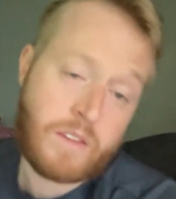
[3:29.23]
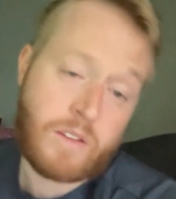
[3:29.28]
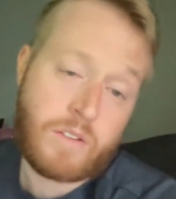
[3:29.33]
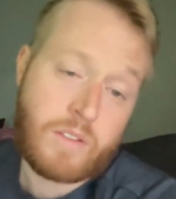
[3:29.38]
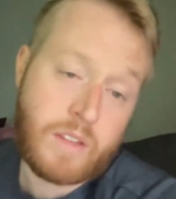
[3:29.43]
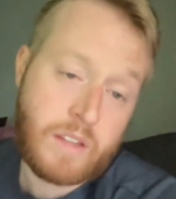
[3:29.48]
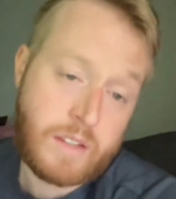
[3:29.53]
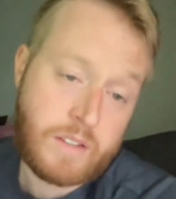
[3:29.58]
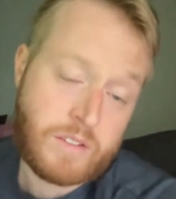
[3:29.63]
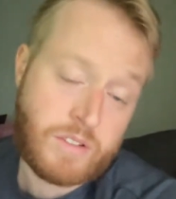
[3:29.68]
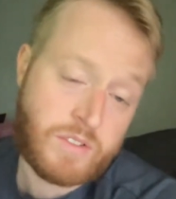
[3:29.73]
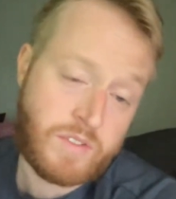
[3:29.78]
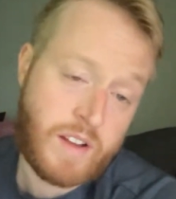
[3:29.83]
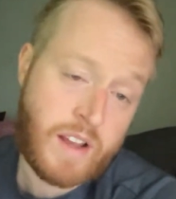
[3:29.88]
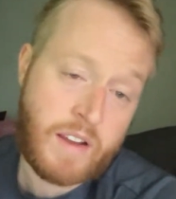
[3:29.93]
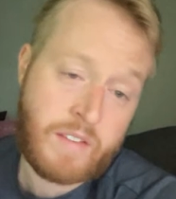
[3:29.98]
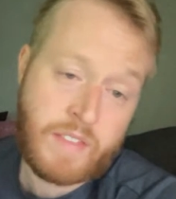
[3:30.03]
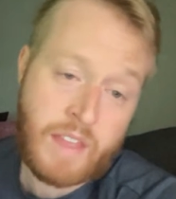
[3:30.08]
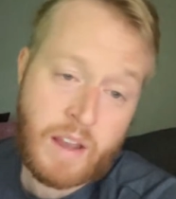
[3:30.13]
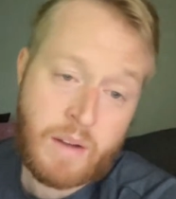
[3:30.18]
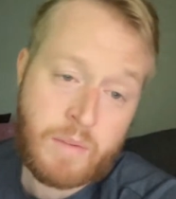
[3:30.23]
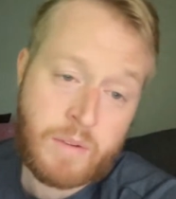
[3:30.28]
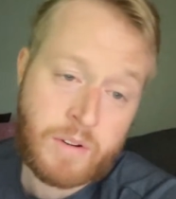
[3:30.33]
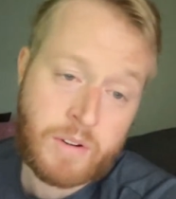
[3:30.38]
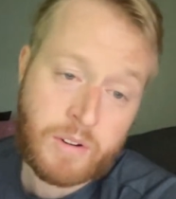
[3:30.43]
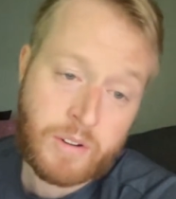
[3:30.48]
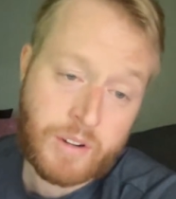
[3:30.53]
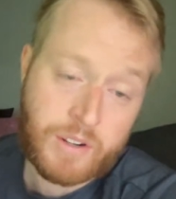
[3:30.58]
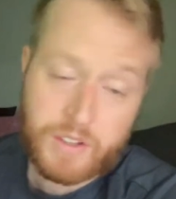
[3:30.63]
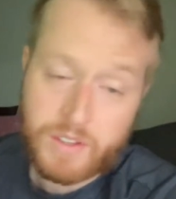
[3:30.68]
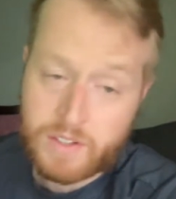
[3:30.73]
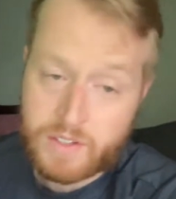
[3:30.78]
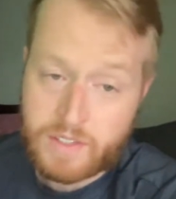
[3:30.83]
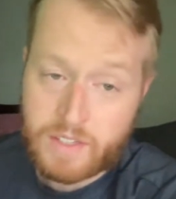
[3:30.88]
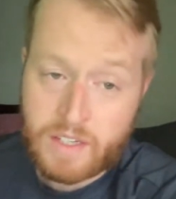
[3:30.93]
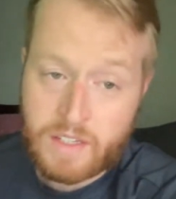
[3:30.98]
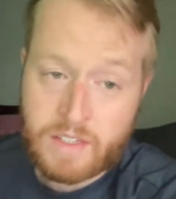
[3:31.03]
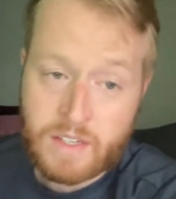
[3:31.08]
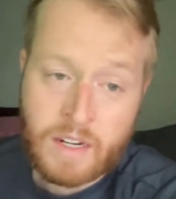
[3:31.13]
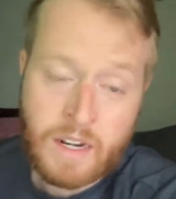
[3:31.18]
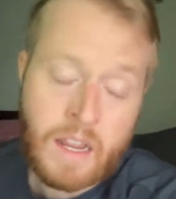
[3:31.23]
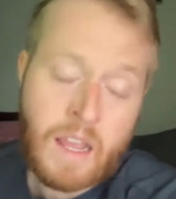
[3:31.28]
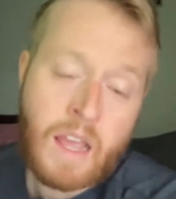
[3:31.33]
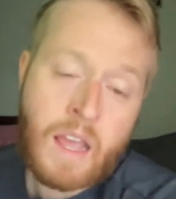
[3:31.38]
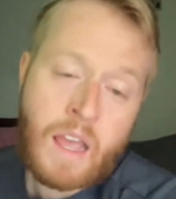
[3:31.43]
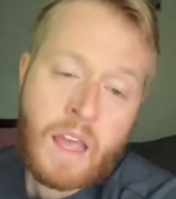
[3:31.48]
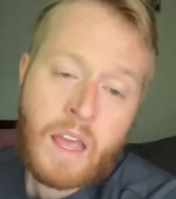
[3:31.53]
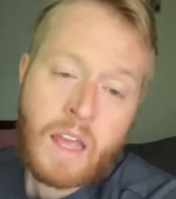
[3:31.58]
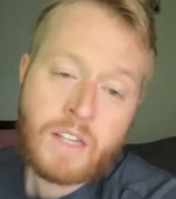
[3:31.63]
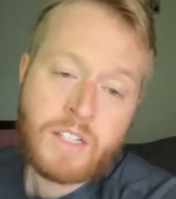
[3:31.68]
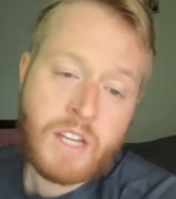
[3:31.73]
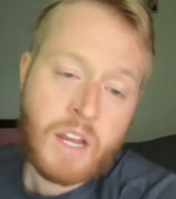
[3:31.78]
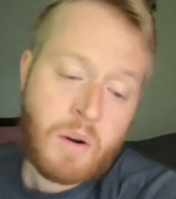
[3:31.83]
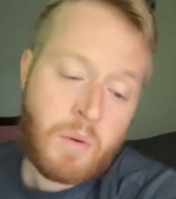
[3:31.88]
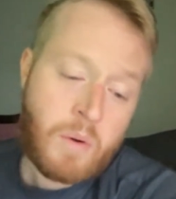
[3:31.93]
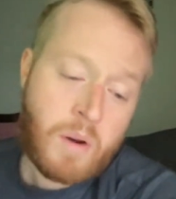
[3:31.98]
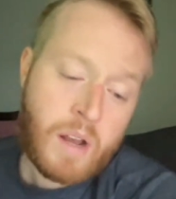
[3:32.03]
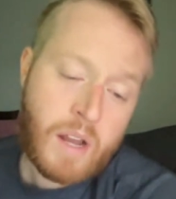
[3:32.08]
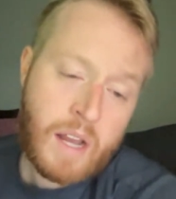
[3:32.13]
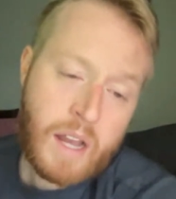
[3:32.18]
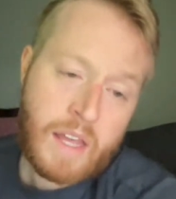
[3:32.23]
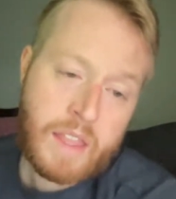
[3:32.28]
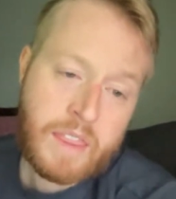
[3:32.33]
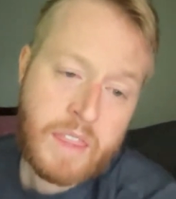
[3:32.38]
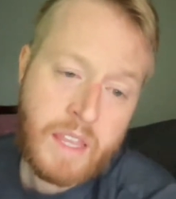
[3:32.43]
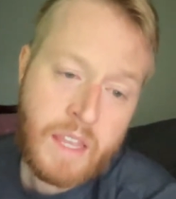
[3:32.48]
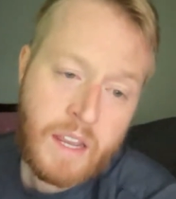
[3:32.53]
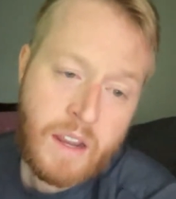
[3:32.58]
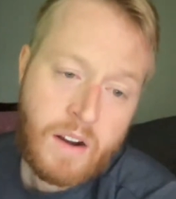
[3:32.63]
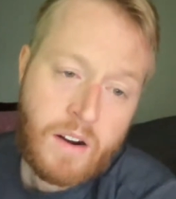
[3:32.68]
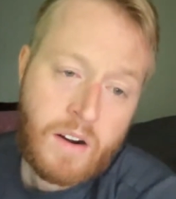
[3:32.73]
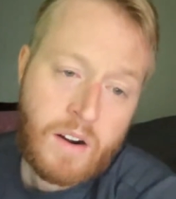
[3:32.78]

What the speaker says: though they survived that one earlier this season. Genoa, I think,